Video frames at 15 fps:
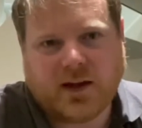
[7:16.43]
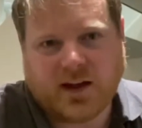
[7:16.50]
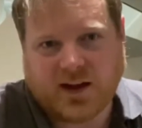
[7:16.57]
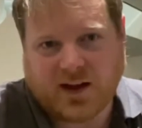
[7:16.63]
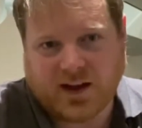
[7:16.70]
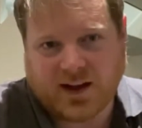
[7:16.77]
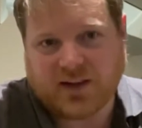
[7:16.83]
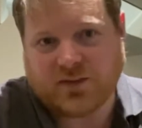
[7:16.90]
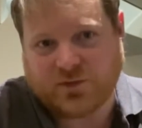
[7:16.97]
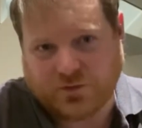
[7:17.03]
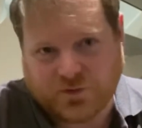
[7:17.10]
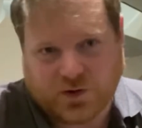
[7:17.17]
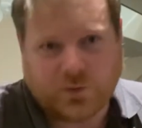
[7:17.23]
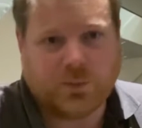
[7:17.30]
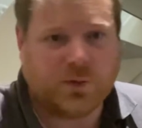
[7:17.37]
and
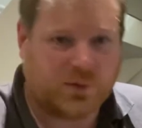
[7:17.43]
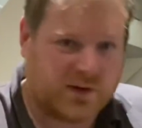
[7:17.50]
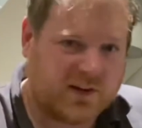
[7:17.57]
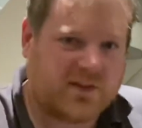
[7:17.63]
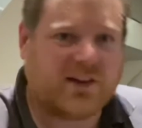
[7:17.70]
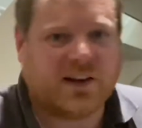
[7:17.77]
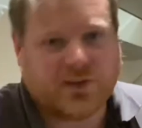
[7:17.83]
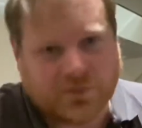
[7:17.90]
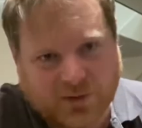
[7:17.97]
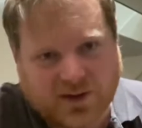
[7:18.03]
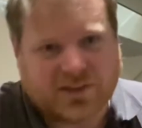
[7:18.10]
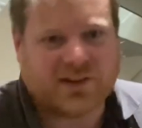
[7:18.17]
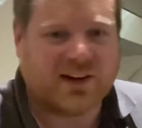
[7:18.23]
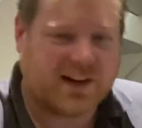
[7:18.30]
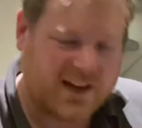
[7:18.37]
film all these
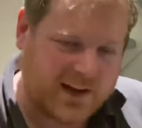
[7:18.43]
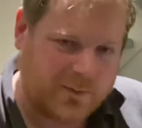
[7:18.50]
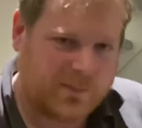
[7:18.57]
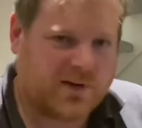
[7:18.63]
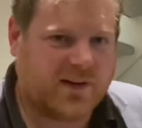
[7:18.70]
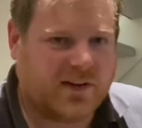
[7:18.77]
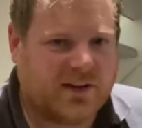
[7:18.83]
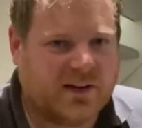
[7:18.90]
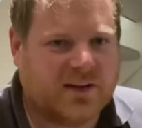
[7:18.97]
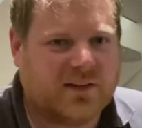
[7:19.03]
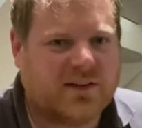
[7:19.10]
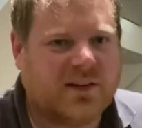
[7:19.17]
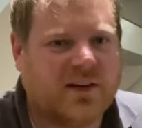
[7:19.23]
cutaways and clips and things.